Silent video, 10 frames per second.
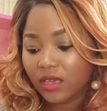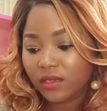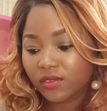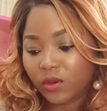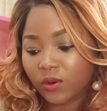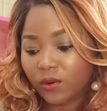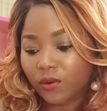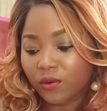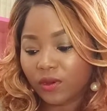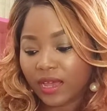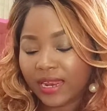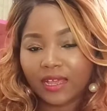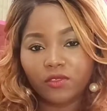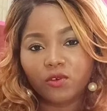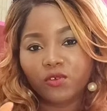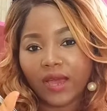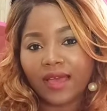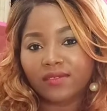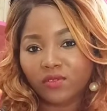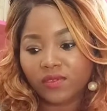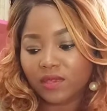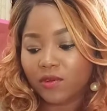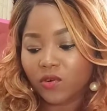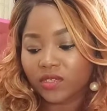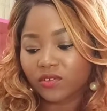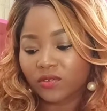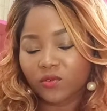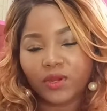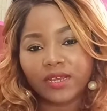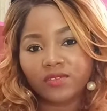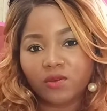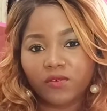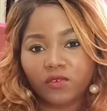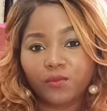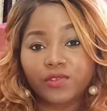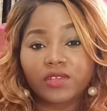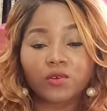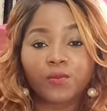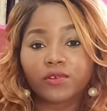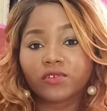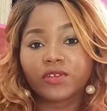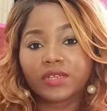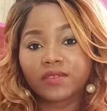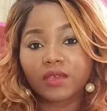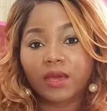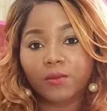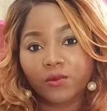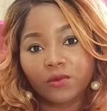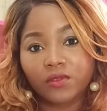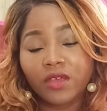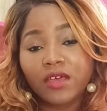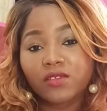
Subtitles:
So, and I know you asked the same question. What are some of the business opportunities in Cameroon?